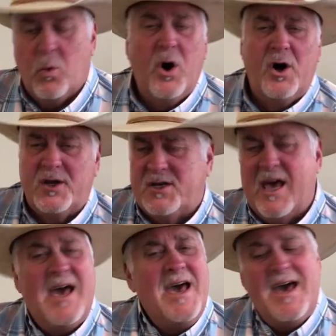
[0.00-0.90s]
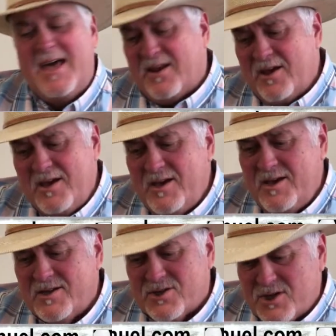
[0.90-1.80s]
what
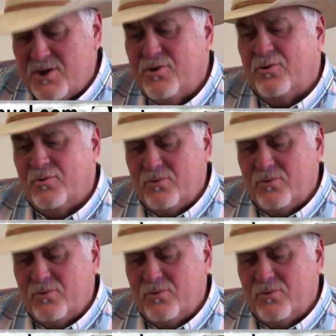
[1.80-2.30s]
daddies do.